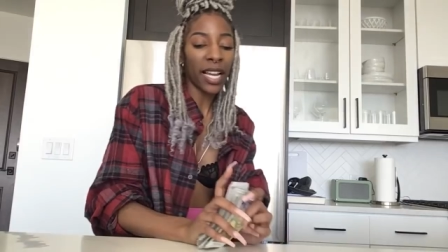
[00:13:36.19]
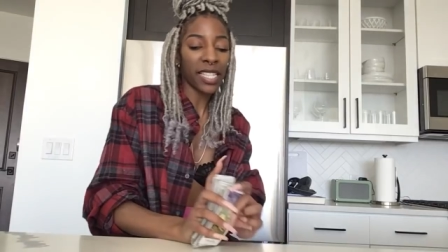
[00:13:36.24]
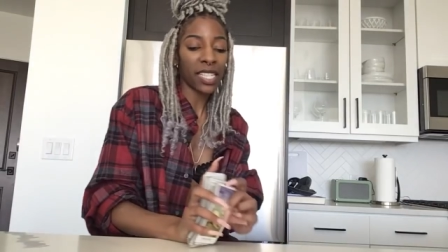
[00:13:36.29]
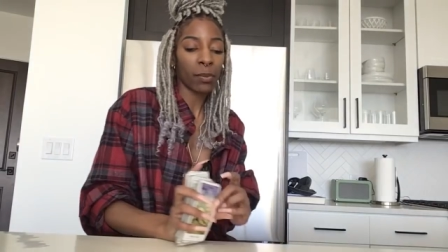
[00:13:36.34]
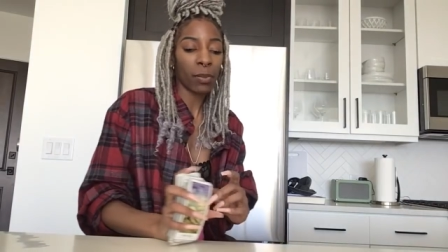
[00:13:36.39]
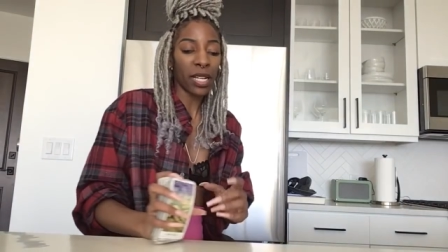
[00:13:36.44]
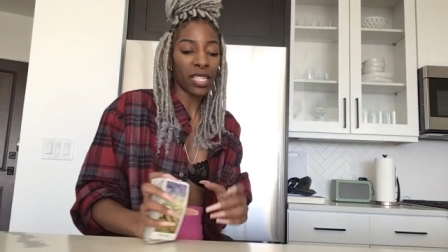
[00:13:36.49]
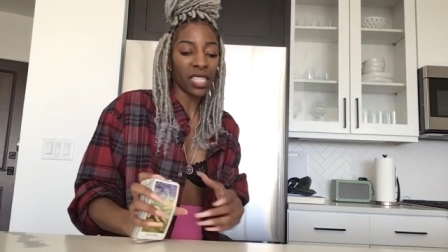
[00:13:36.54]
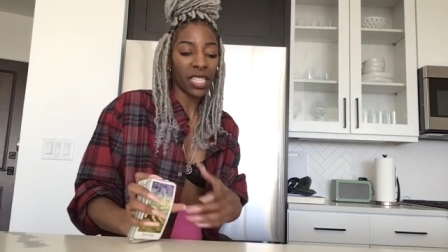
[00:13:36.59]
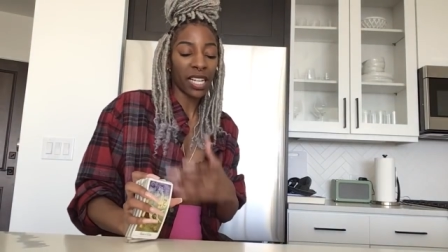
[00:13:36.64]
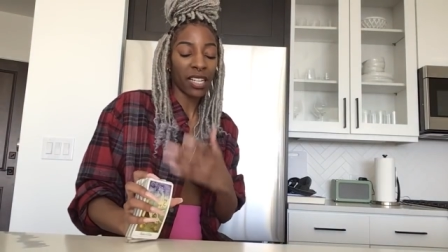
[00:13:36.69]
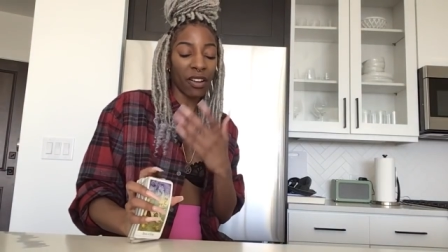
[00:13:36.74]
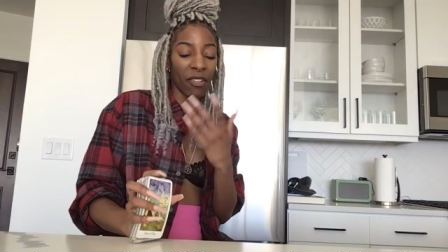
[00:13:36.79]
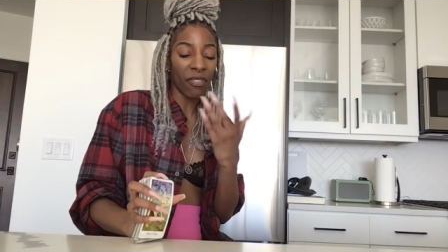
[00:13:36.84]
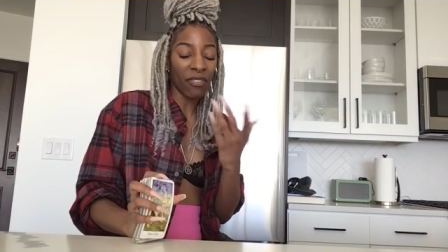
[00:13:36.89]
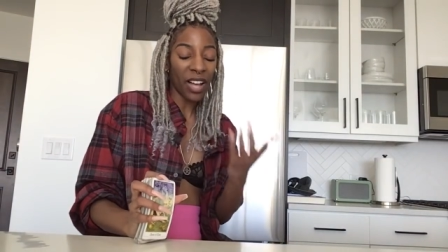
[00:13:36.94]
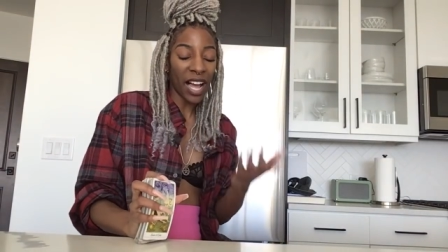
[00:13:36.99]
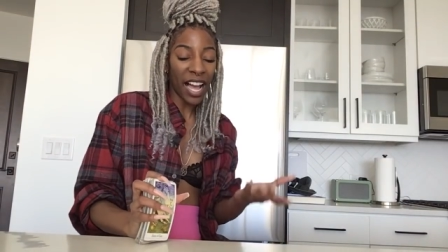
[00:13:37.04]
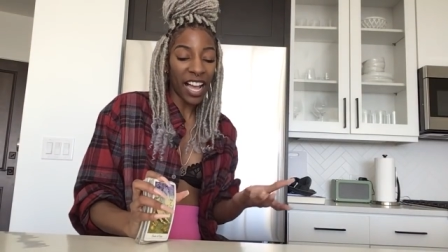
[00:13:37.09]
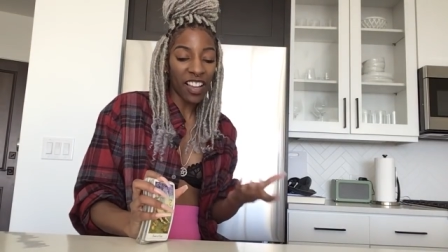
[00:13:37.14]
especially in a
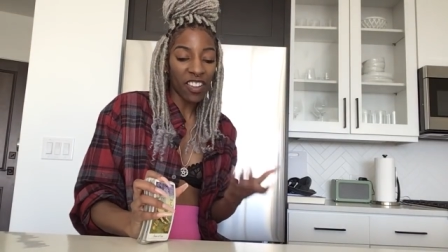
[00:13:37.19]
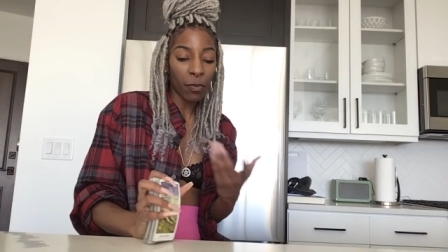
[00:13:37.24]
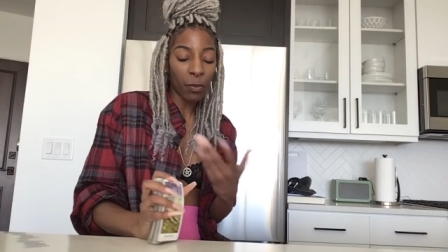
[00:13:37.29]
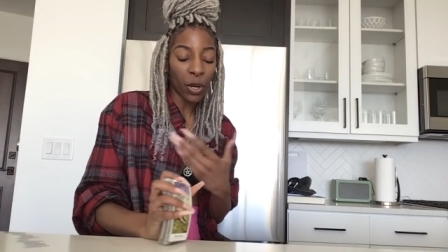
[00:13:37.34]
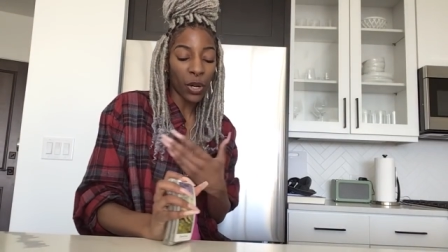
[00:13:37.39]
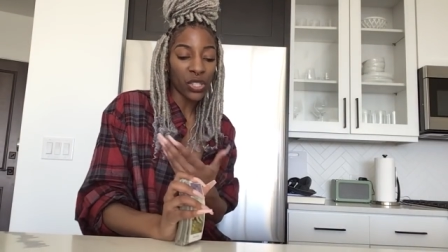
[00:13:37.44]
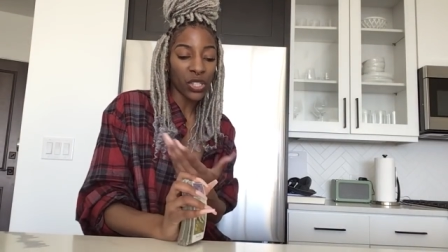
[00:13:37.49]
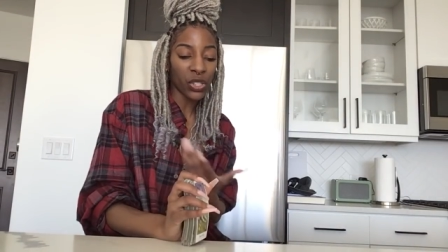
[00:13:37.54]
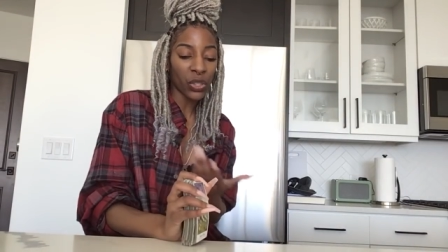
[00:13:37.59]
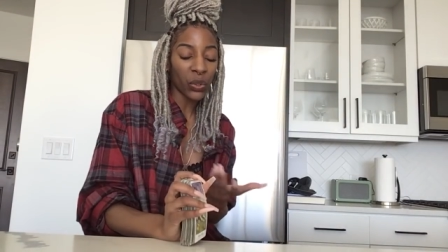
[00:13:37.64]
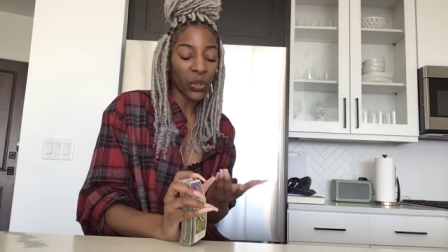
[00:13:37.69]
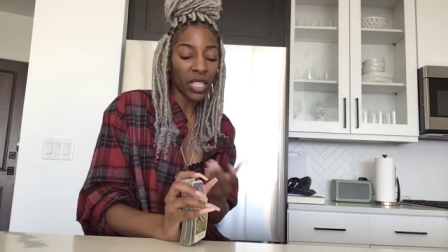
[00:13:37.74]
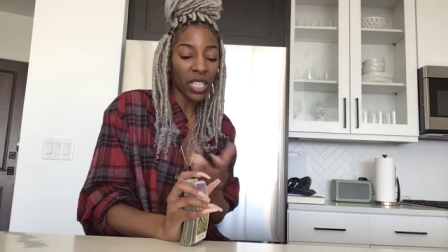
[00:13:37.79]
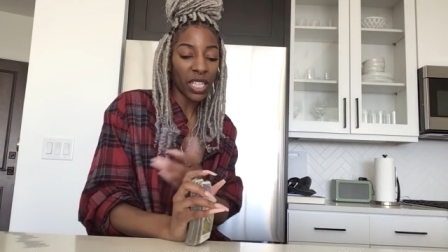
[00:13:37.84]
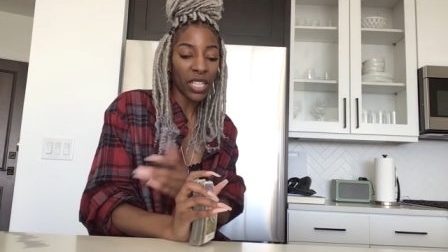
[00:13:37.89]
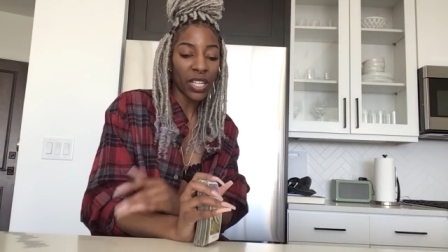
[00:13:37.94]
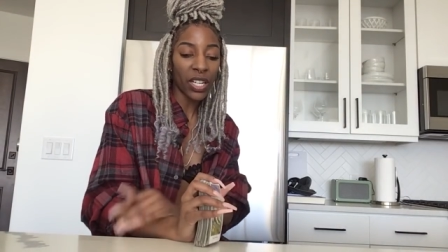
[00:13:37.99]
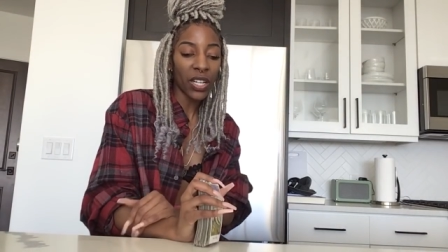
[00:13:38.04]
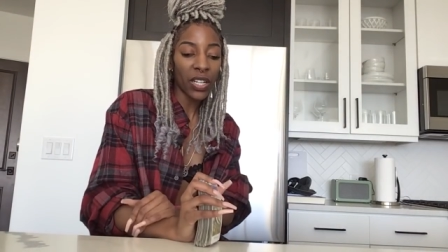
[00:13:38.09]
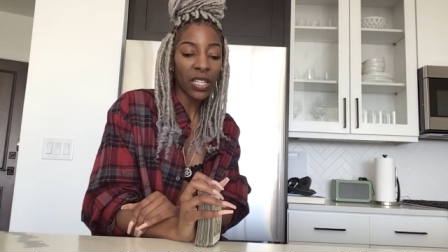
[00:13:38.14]
five personal
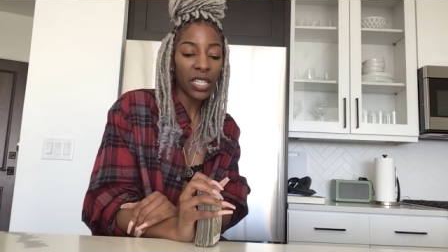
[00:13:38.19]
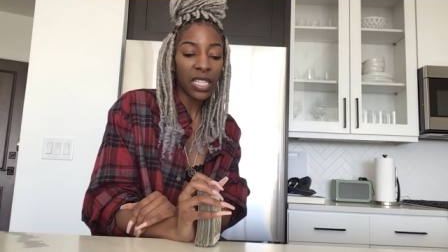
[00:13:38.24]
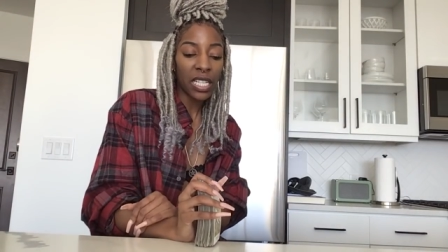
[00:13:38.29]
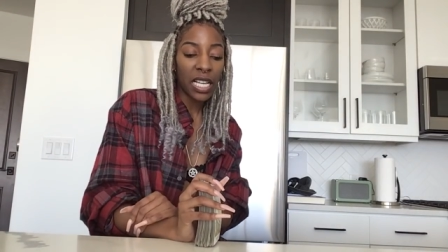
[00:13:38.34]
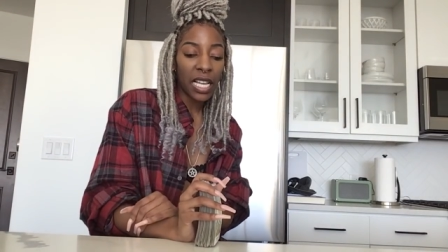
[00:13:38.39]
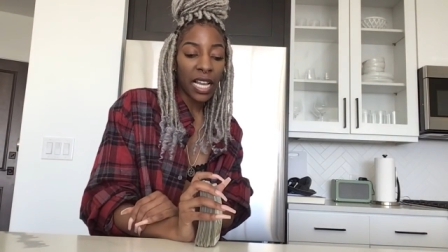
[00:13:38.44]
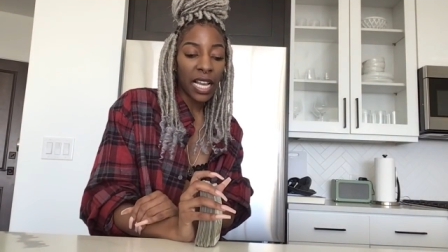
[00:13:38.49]
year